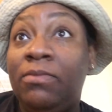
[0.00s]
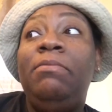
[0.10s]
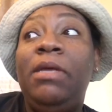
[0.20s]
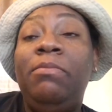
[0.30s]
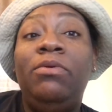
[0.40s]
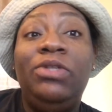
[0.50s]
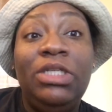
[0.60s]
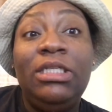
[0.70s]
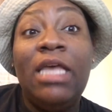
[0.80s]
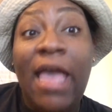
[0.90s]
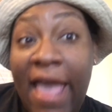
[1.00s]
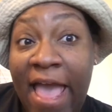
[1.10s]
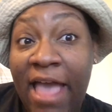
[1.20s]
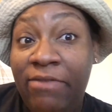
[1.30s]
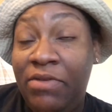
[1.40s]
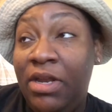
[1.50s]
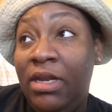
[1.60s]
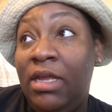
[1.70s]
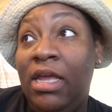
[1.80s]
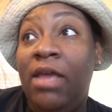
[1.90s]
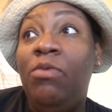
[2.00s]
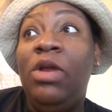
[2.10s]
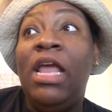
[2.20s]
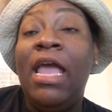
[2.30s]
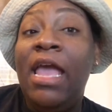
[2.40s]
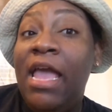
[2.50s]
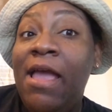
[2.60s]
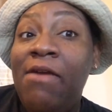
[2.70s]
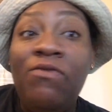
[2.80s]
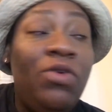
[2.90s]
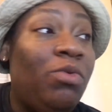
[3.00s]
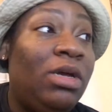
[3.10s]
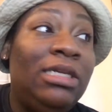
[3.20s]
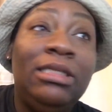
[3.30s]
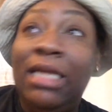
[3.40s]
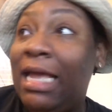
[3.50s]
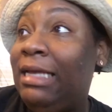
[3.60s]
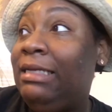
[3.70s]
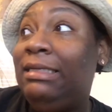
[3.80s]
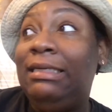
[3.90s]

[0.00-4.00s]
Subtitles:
Some people just have it. And when everyone is like,